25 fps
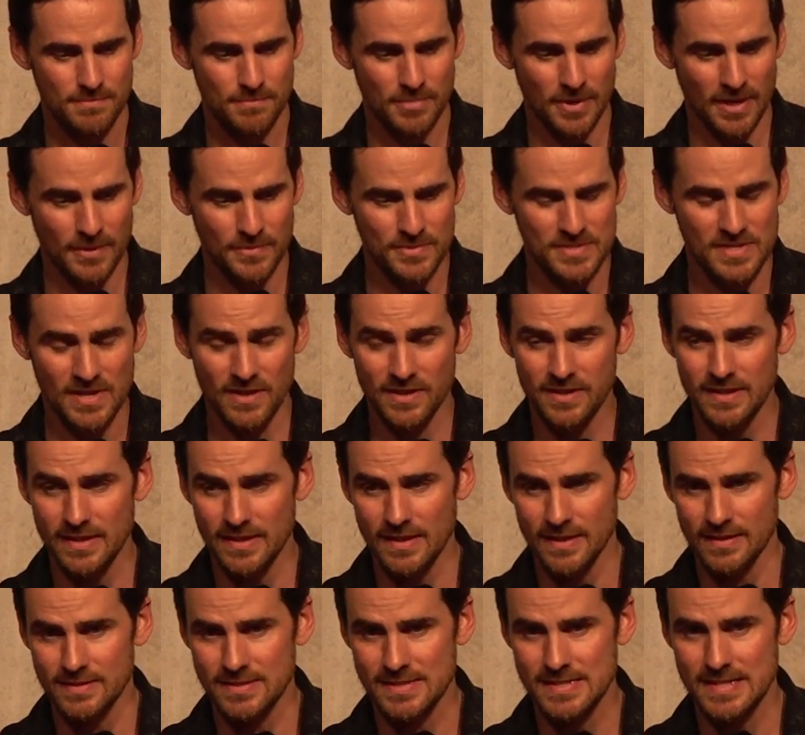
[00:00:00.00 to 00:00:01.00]
But I was lucky
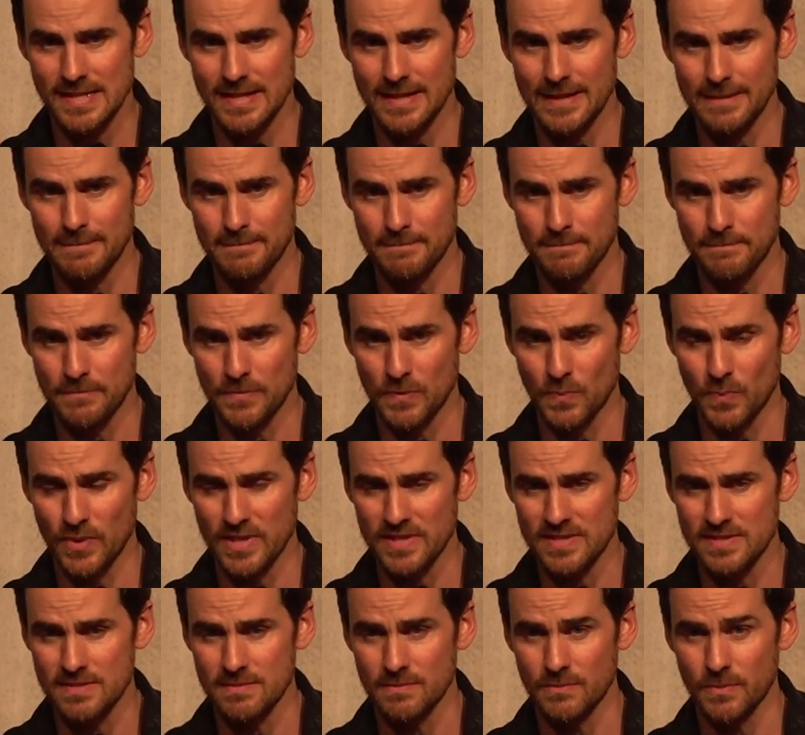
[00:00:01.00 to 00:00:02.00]
that
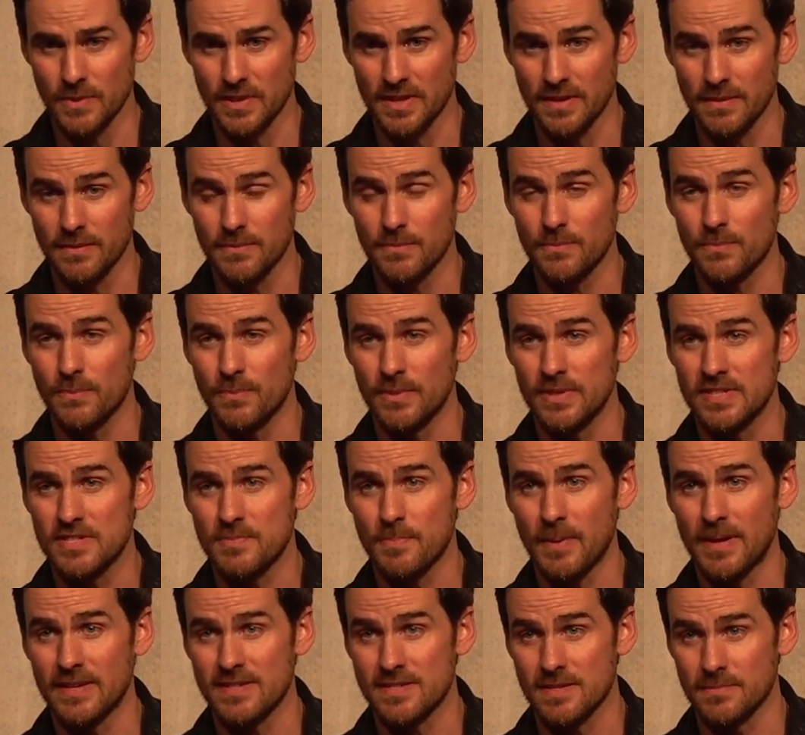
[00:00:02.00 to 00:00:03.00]
we'd
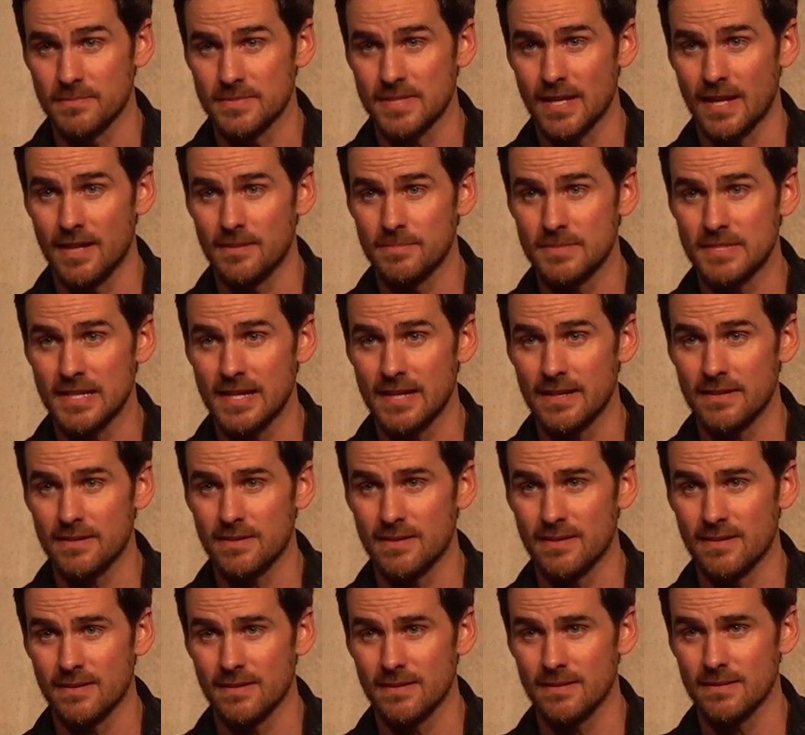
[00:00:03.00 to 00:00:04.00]
spent some time
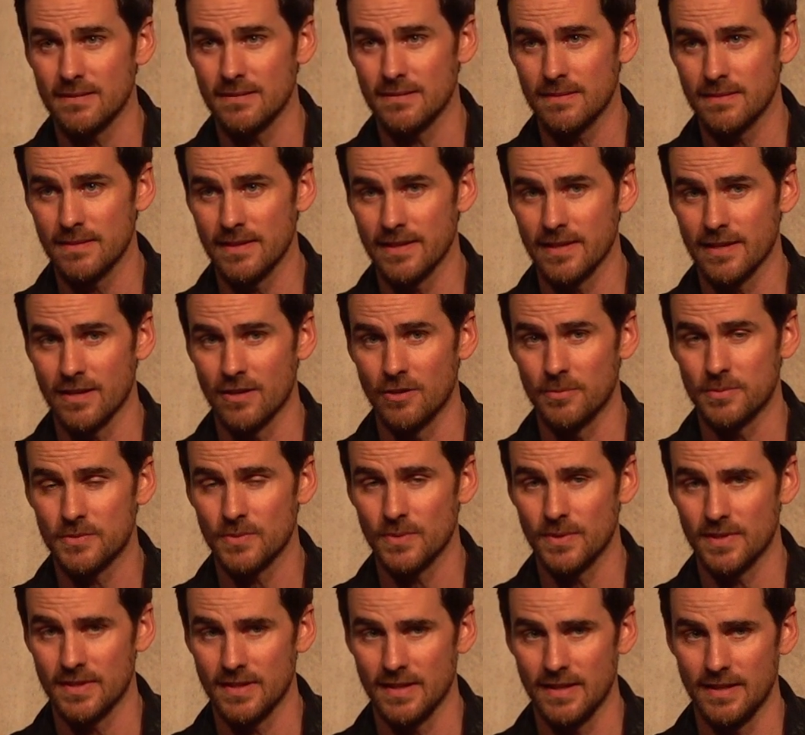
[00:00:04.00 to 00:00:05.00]
together leading up
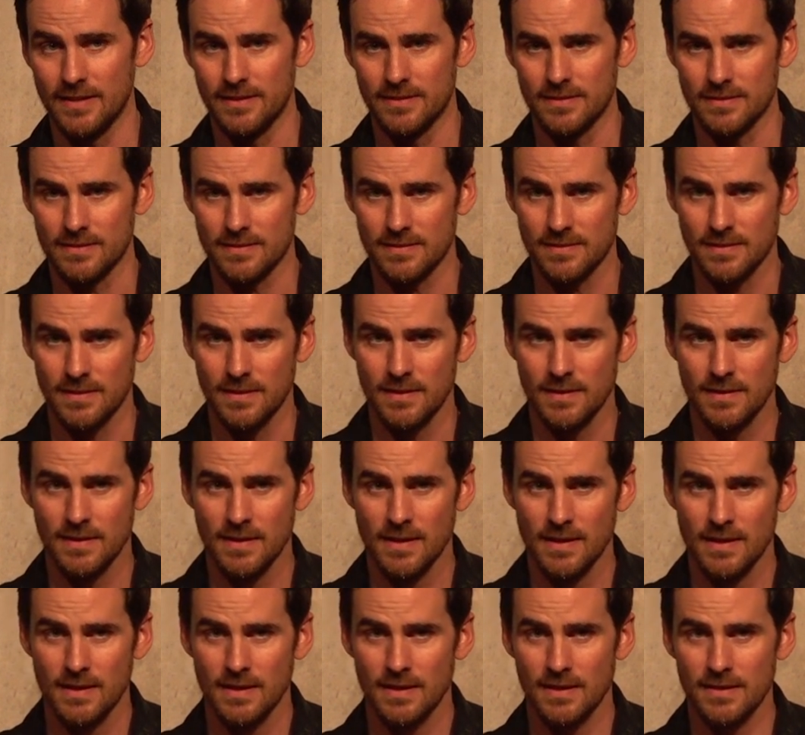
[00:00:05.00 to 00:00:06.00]
to it, and
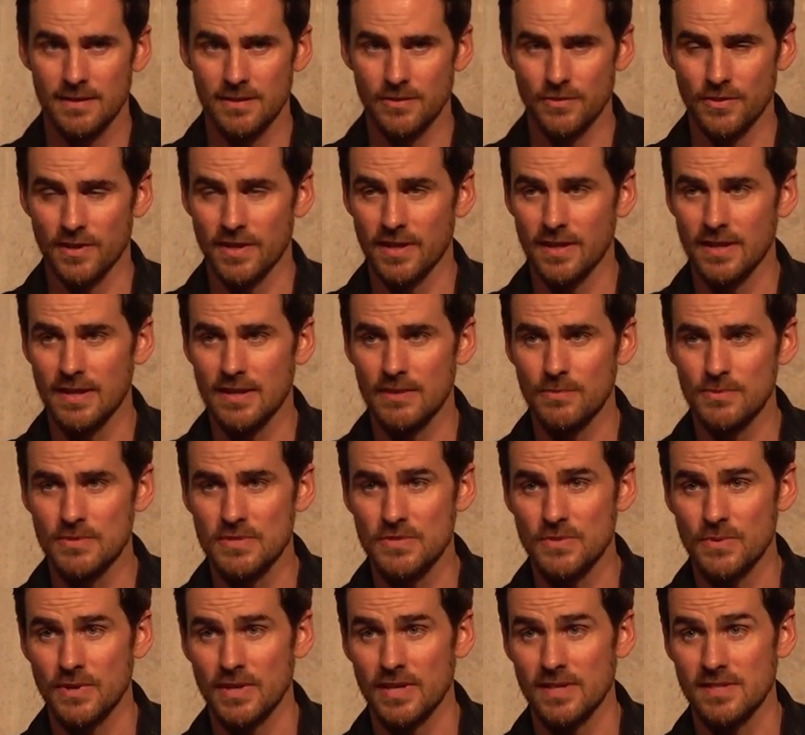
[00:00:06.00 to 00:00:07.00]
I knew that he
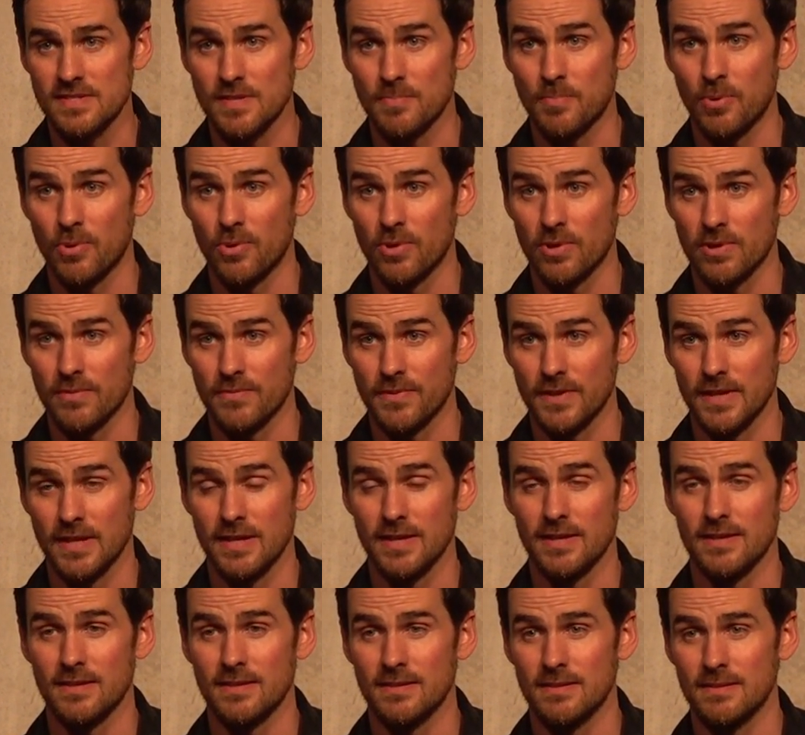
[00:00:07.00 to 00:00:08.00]
was really supportive and
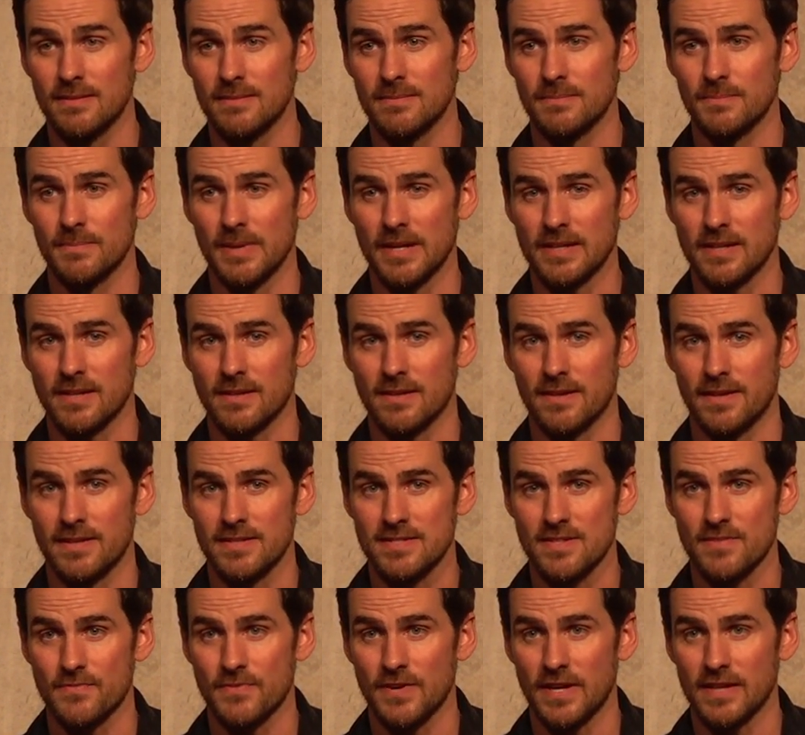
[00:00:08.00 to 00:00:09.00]
he
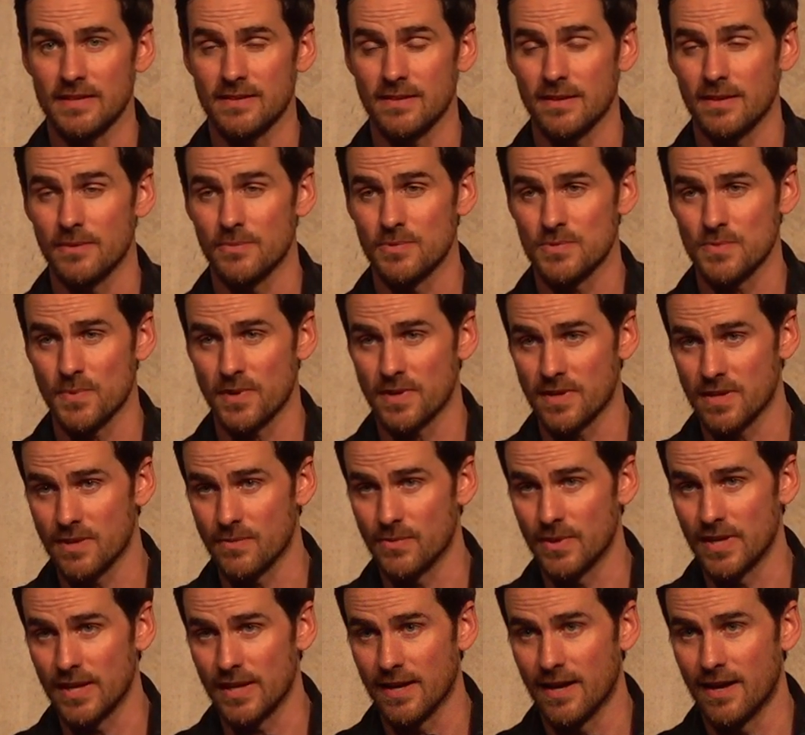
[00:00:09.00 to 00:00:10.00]
recognized the fact that I was
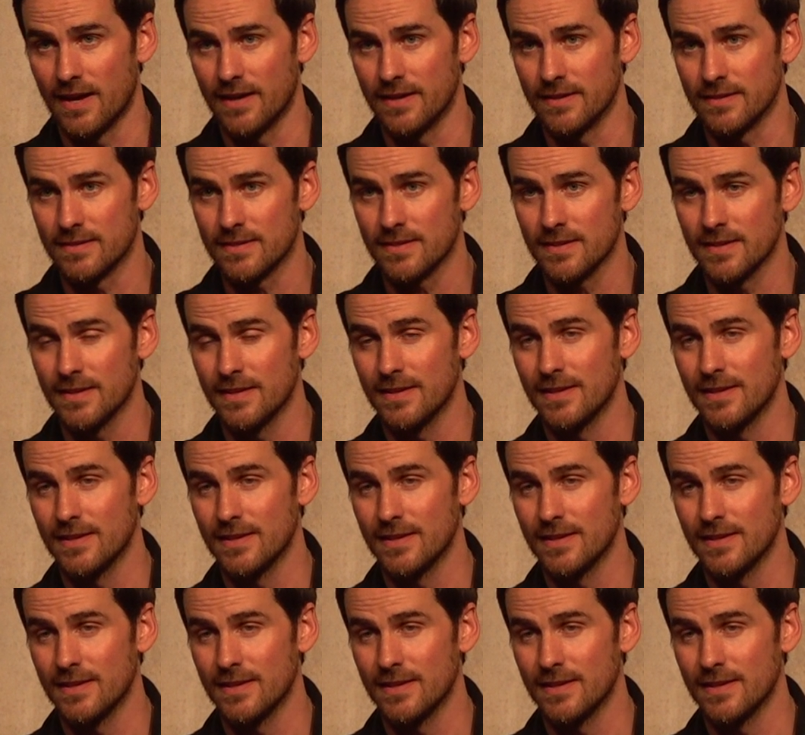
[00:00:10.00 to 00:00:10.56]
working really hard.